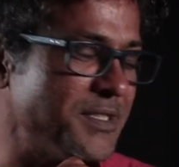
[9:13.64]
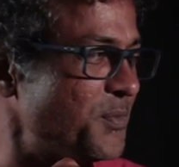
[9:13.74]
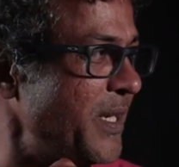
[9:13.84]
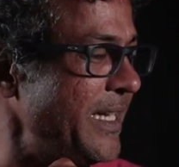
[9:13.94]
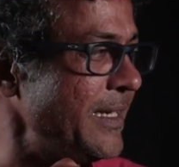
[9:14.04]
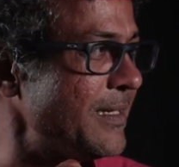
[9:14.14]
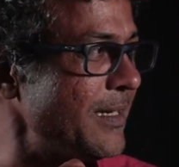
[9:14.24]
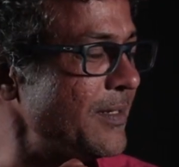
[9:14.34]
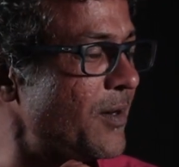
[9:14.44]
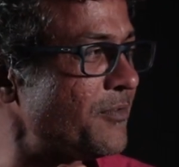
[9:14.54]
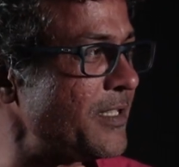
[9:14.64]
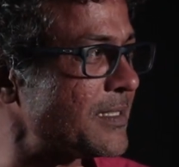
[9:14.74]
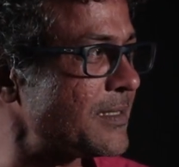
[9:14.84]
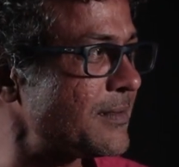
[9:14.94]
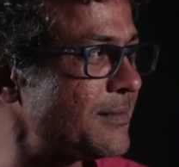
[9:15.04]
just waiting till it got
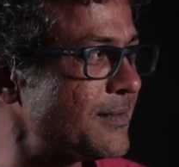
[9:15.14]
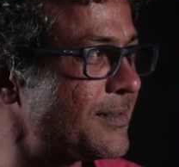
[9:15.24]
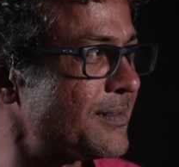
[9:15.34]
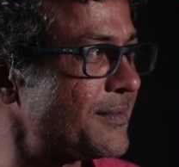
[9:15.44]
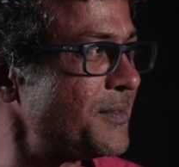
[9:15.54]
fixed. So we